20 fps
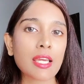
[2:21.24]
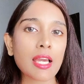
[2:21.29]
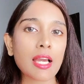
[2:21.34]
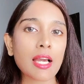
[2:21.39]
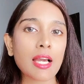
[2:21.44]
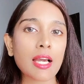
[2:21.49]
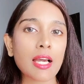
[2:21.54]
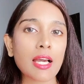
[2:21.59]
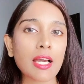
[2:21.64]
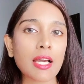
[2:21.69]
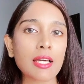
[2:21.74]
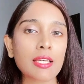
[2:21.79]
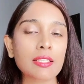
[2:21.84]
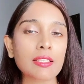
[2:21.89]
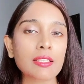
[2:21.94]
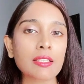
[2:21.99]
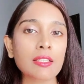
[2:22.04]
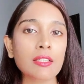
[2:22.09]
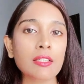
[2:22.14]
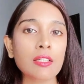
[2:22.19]

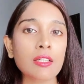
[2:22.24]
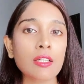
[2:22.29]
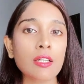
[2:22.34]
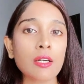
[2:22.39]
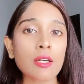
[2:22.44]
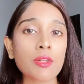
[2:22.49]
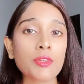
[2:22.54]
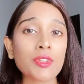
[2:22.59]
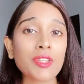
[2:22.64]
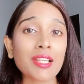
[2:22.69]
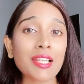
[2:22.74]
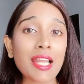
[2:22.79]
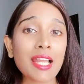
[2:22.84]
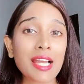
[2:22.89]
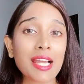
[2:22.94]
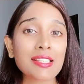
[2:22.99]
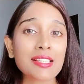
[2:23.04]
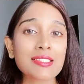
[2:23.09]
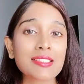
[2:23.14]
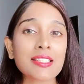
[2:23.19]
and
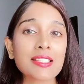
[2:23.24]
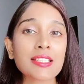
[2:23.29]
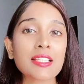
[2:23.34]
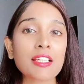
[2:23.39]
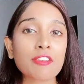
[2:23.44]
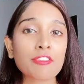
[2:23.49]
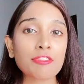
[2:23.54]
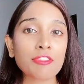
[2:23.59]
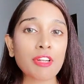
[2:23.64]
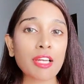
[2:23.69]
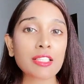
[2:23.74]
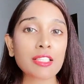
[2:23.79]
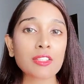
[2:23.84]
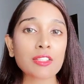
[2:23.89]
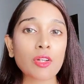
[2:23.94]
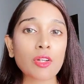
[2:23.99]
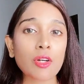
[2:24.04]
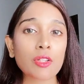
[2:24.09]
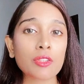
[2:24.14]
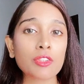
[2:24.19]
relaxing effect
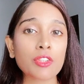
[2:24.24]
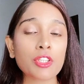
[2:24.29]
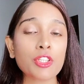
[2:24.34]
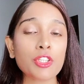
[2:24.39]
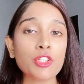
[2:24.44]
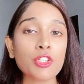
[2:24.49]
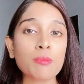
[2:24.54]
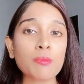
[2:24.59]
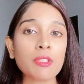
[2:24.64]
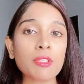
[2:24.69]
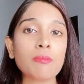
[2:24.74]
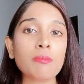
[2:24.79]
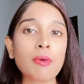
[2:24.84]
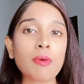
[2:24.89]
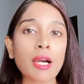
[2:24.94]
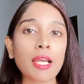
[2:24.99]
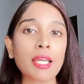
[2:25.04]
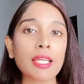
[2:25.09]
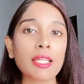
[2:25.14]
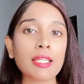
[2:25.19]
on the human
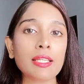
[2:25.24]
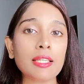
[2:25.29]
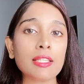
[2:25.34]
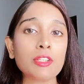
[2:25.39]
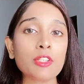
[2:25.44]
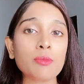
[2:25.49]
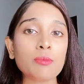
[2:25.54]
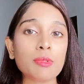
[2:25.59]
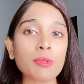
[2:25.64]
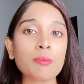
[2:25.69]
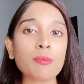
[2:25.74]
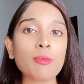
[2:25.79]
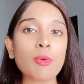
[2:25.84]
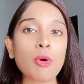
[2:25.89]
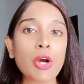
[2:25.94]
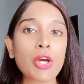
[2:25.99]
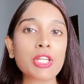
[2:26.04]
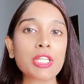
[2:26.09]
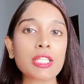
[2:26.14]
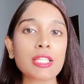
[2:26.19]
mind and human
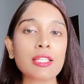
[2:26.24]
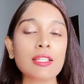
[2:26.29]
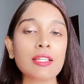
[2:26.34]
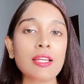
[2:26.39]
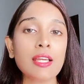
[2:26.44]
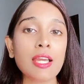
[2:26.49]
body,